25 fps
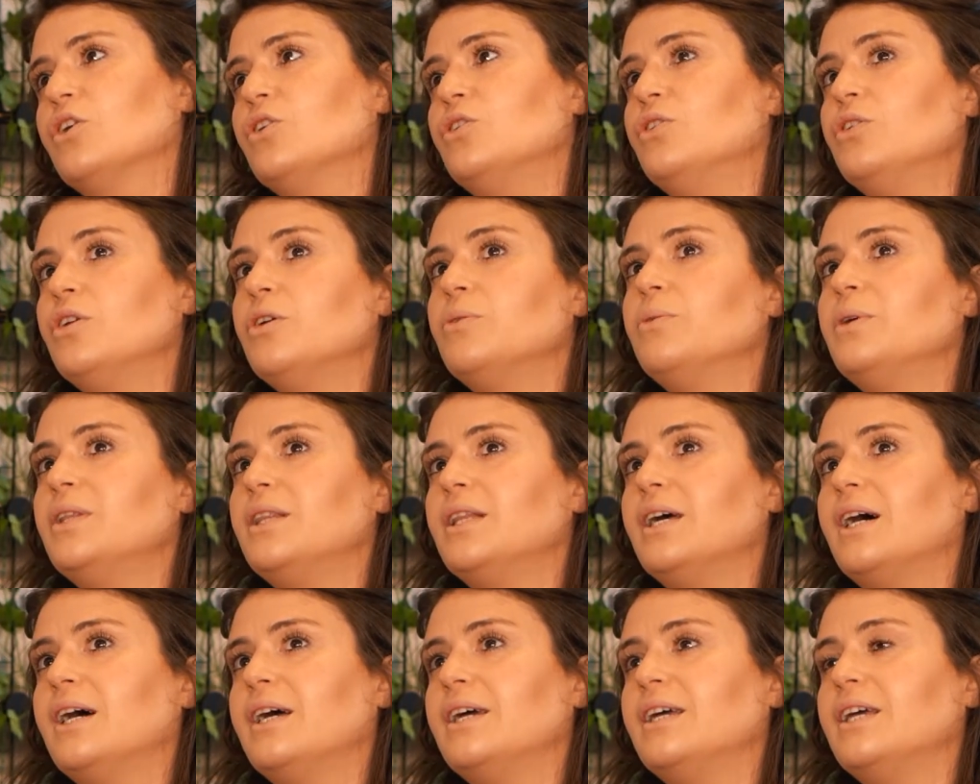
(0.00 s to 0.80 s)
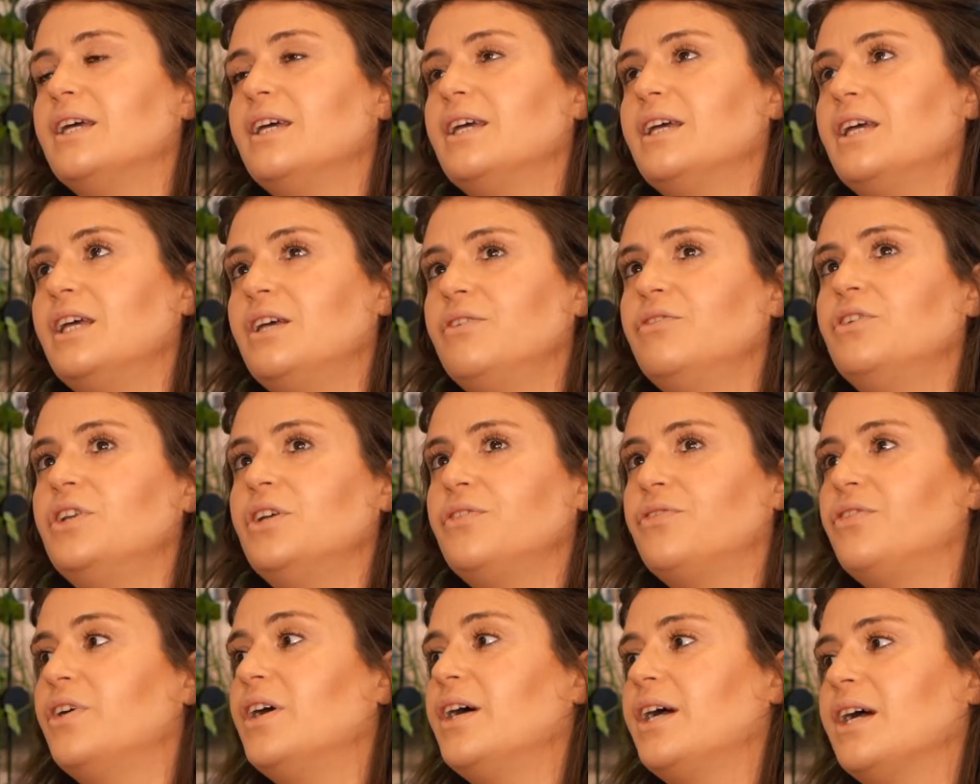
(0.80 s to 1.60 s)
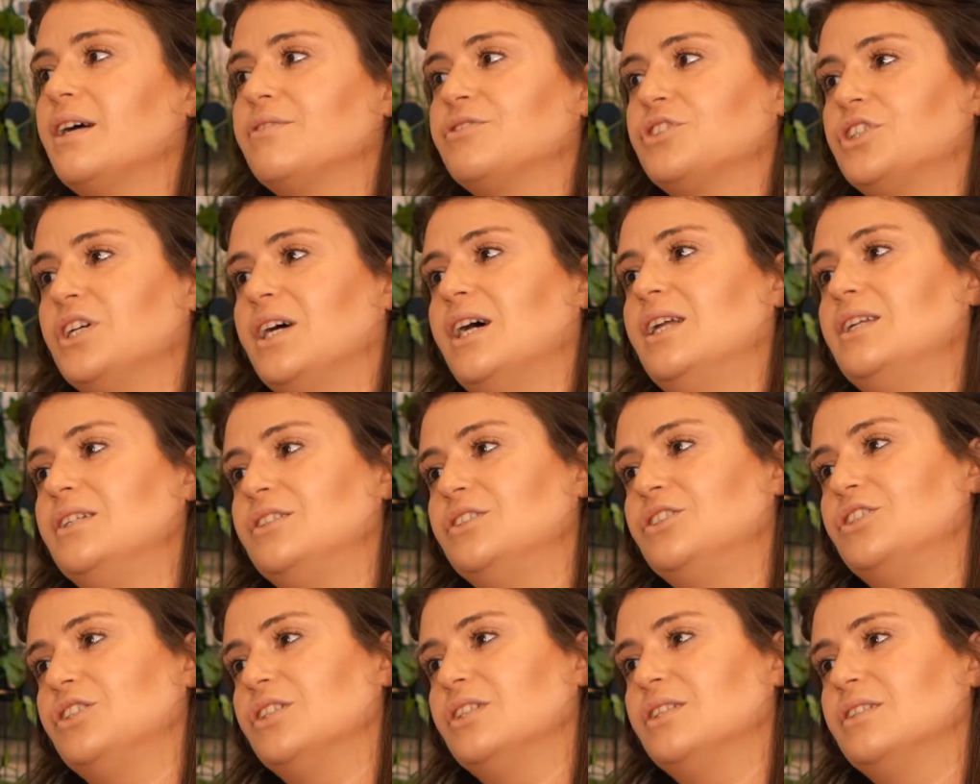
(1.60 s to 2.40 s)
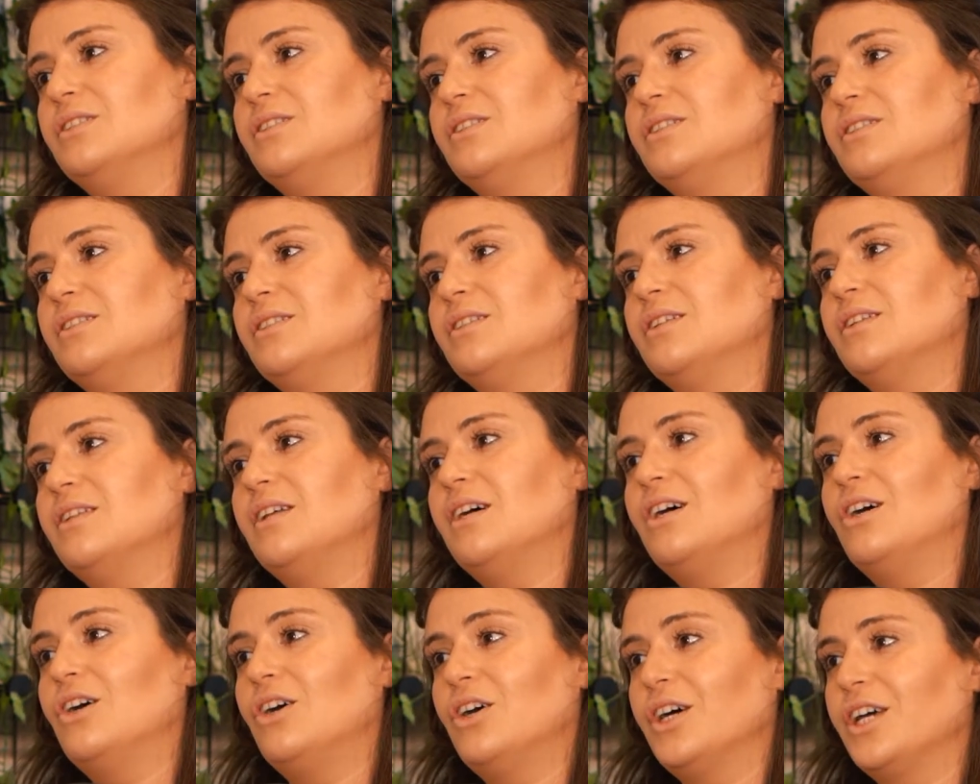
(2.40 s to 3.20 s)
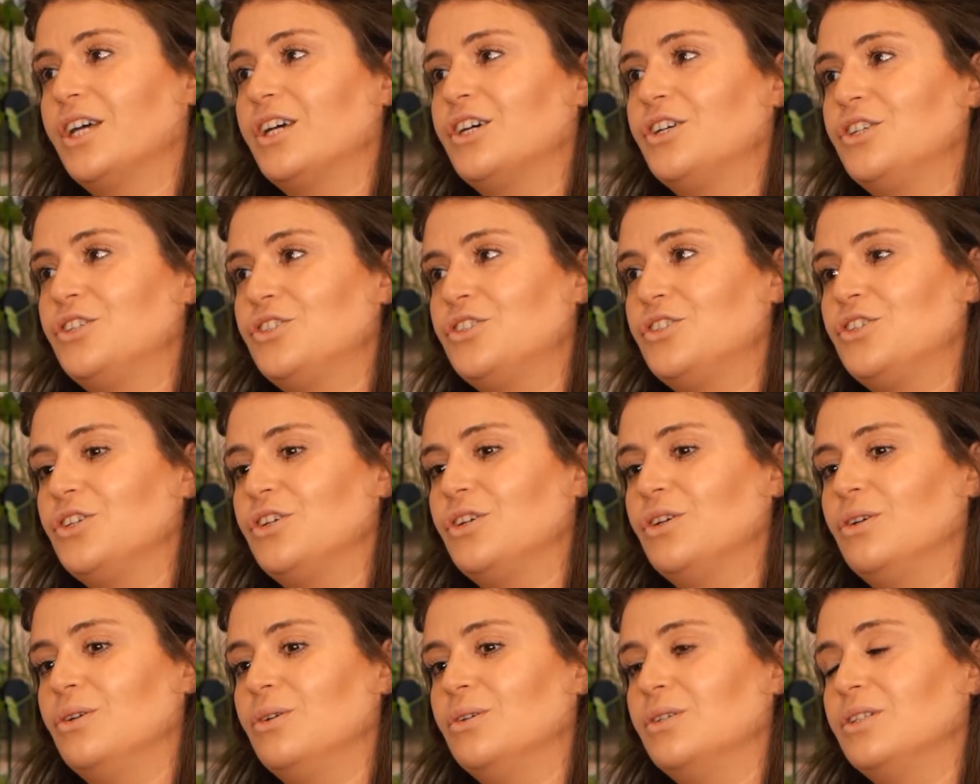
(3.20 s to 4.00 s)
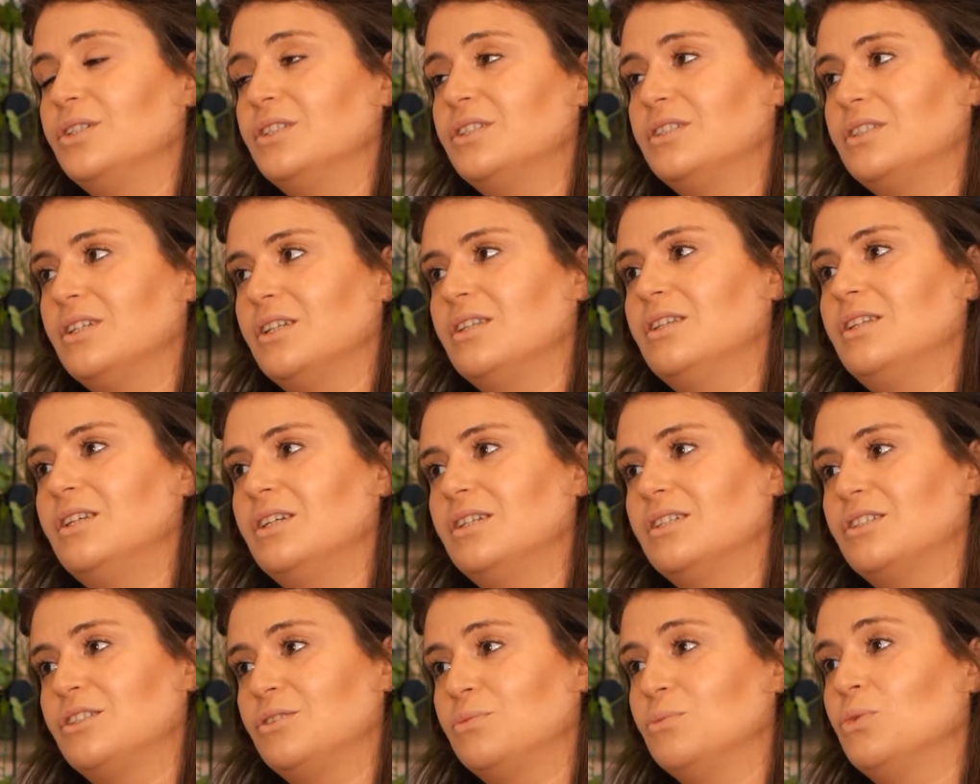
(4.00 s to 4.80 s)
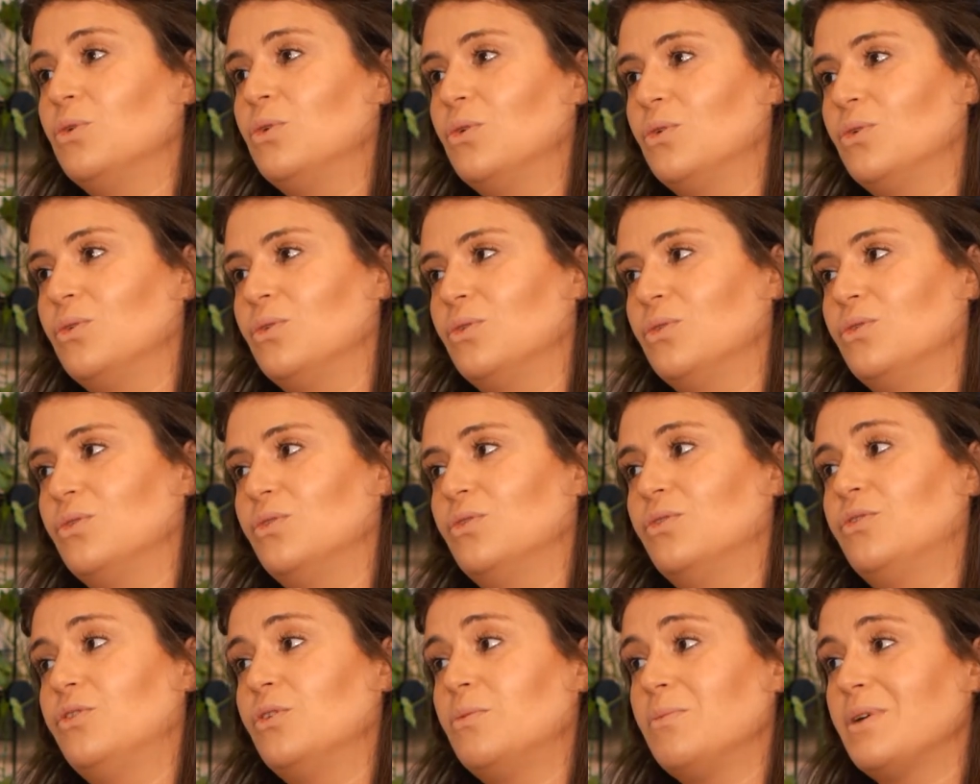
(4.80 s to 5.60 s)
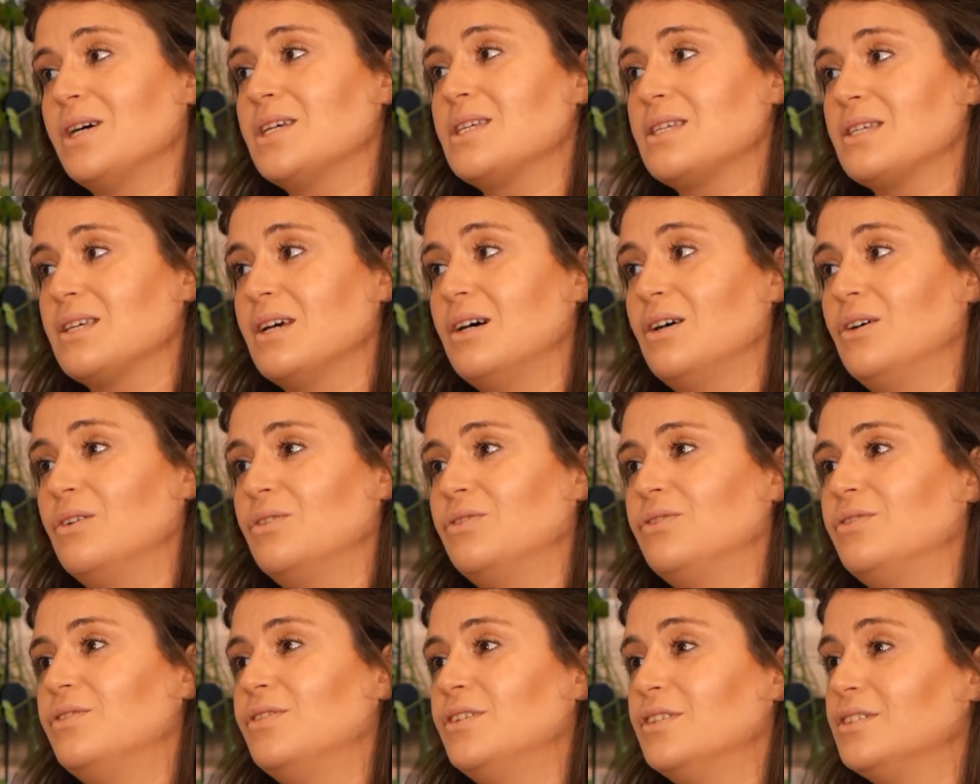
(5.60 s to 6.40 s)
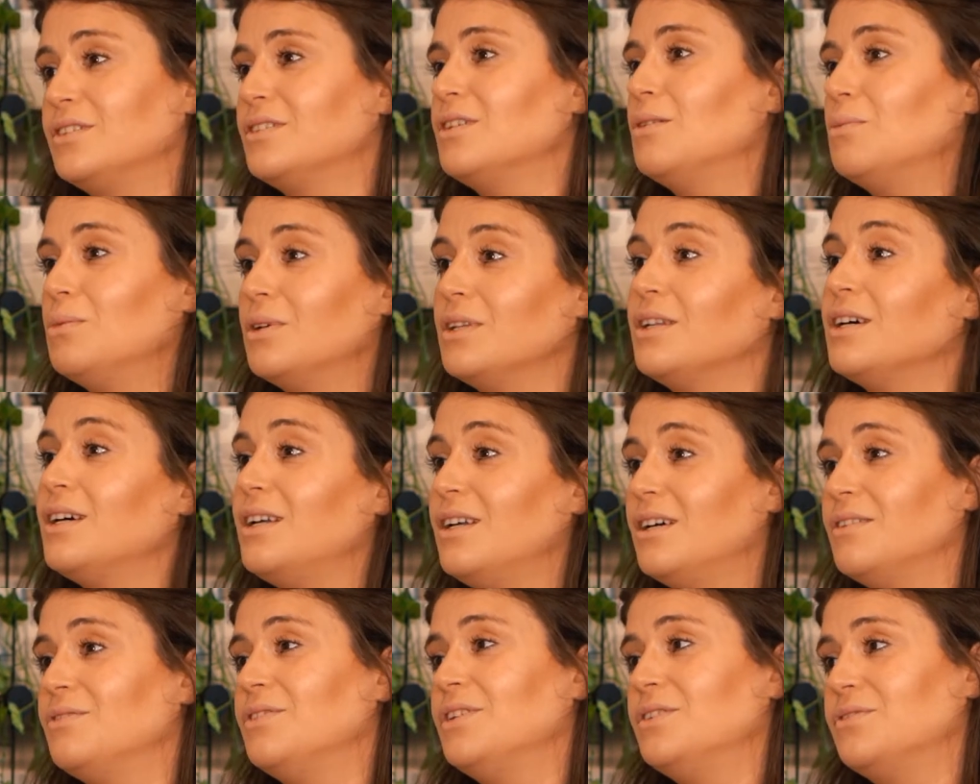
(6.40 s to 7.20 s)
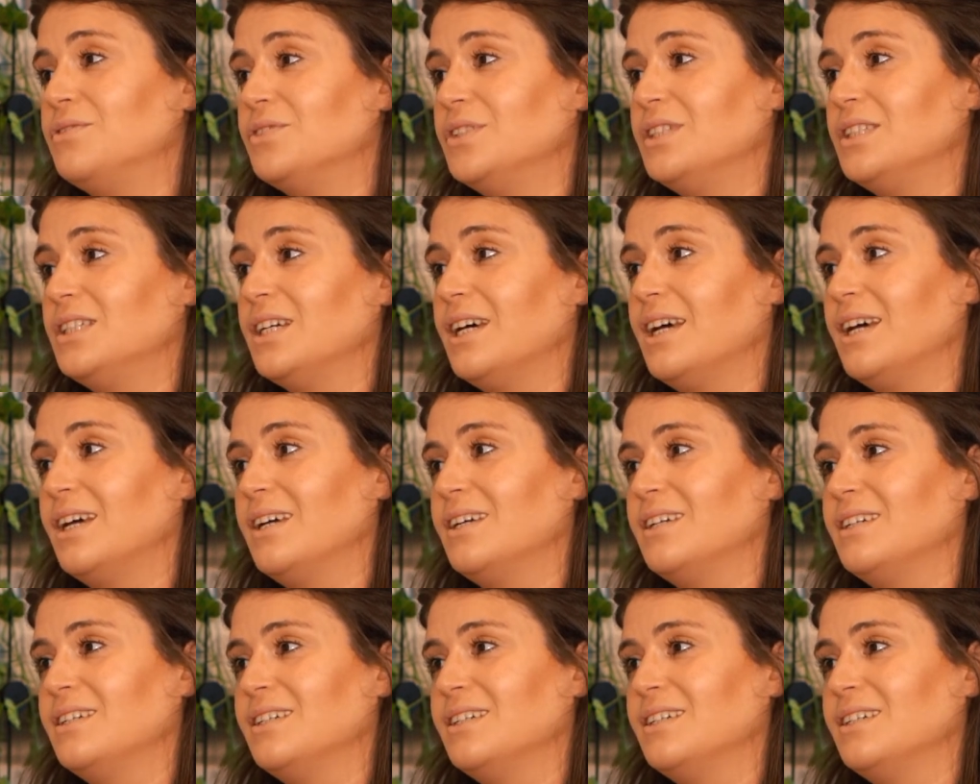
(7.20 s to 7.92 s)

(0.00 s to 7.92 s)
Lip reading: knowing that even if I have challenges, that I can do something small for myself and someone I love every day.